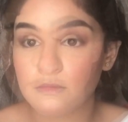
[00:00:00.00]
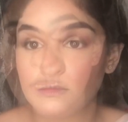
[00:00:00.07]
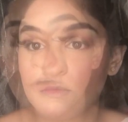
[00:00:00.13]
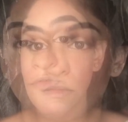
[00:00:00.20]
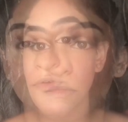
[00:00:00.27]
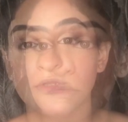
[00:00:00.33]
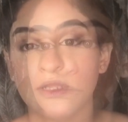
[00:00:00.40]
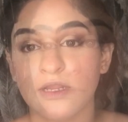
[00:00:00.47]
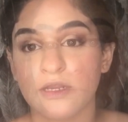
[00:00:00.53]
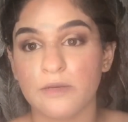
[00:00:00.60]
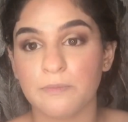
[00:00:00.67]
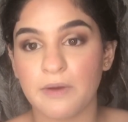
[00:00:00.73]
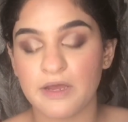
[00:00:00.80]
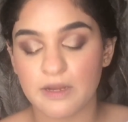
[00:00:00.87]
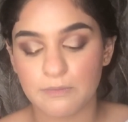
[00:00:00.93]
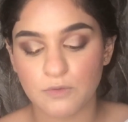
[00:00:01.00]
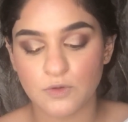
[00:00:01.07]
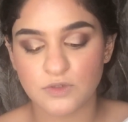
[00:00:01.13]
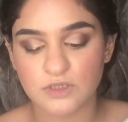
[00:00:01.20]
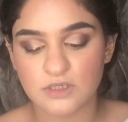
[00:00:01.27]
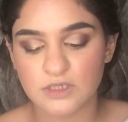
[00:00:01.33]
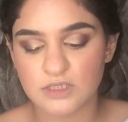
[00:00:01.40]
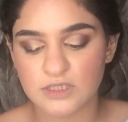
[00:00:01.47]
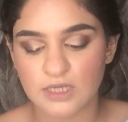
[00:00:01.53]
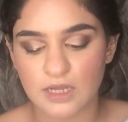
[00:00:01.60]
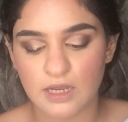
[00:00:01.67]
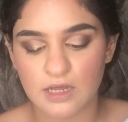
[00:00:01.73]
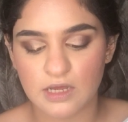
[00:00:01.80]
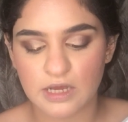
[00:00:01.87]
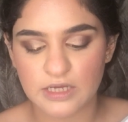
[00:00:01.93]
For the lip part, I'm using the
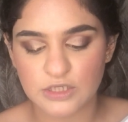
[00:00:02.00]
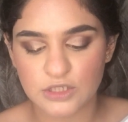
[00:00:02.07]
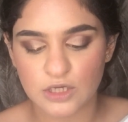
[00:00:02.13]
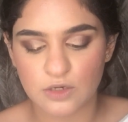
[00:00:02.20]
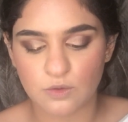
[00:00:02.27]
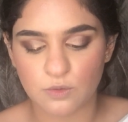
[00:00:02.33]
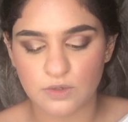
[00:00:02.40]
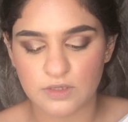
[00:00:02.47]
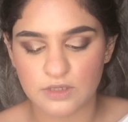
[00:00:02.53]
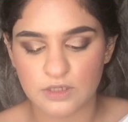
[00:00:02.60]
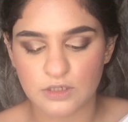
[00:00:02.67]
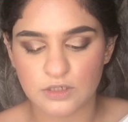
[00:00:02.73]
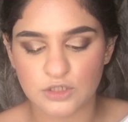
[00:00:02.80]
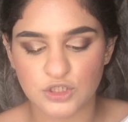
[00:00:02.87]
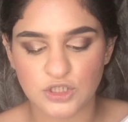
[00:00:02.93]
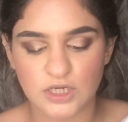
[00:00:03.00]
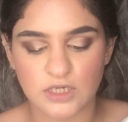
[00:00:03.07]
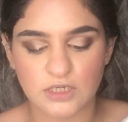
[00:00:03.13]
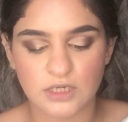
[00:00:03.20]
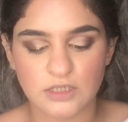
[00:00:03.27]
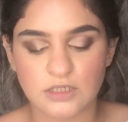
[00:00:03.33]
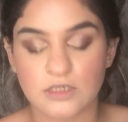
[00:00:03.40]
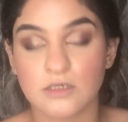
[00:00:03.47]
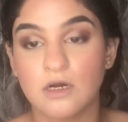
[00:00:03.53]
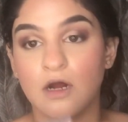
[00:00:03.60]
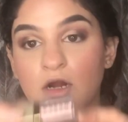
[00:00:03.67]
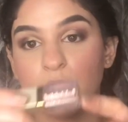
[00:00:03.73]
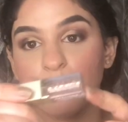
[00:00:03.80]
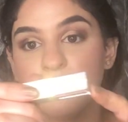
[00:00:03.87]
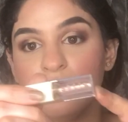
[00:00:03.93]
Stella eyeshadow in the shade Kitten
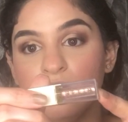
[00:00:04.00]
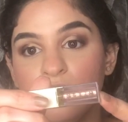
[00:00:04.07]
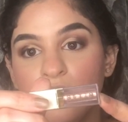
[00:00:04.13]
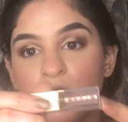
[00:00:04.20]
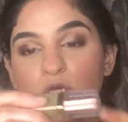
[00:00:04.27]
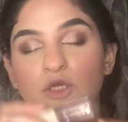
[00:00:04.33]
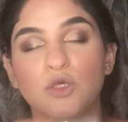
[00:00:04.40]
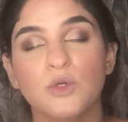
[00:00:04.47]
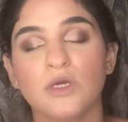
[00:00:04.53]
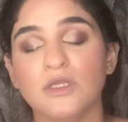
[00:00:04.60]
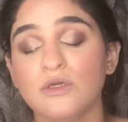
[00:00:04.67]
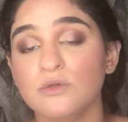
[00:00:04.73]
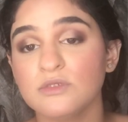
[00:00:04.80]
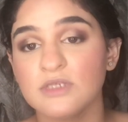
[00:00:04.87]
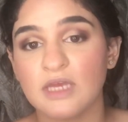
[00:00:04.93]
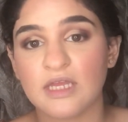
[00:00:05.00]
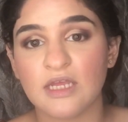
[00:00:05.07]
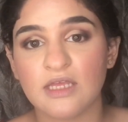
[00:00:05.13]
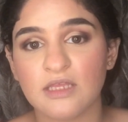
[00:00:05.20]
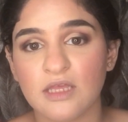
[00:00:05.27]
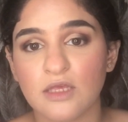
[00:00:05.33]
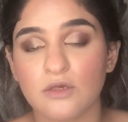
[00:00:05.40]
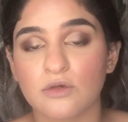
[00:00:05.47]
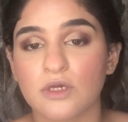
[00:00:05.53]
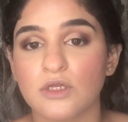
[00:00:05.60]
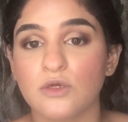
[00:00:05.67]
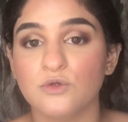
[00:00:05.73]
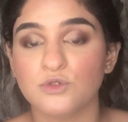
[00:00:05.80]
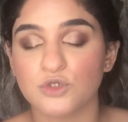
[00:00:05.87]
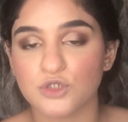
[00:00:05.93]
Karma. You can use anything. You can
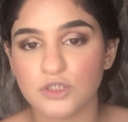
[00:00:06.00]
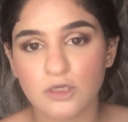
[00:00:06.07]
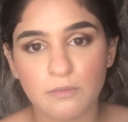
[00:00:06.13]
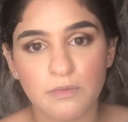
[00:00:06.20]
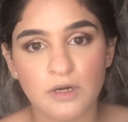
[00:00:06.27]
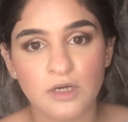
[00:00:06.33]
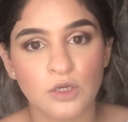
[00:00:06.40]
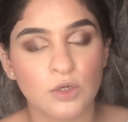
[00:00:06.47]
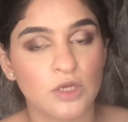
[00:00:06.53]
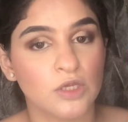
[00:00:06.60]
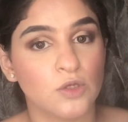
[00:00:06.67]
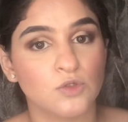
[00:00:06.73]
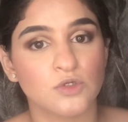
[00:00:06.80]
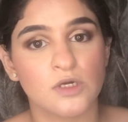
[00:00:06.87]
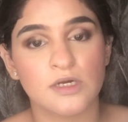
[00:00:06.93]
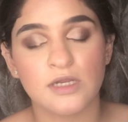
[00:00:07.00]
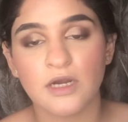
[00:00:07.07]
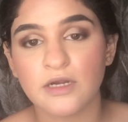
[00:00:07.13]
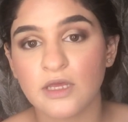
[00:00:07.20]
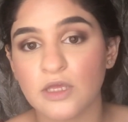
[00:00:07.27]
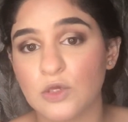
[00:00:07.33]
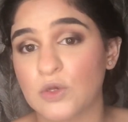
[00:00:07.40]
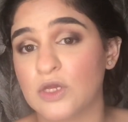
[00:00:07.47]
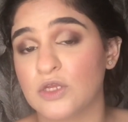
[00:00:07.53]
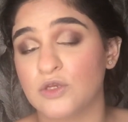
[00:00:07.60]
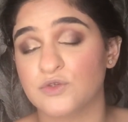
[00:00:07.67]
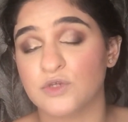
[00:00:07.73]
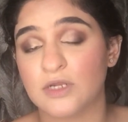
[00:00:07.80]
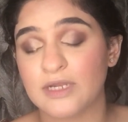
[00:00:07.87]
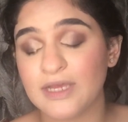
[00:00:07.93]
use your shimmer, you can use your glitter, you can use
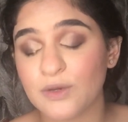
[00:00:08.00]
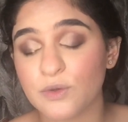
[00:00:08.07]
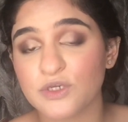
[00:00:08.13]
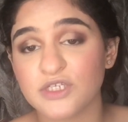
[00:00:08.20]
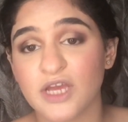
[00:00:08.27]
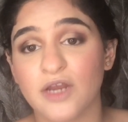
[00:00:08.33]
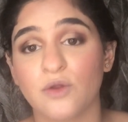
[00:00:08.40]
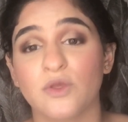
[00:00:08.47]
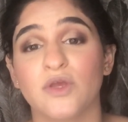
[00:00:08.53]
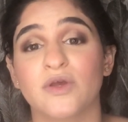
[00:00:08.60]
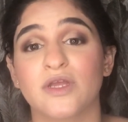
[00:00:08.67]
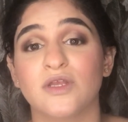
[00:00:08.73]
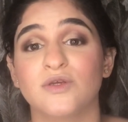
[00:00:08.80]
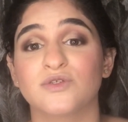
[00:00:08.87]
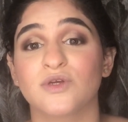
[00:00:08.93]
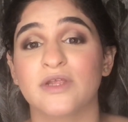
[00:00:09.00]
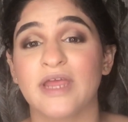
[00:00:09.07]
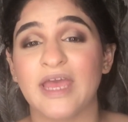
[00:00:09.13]
your liquid shadow, you can use your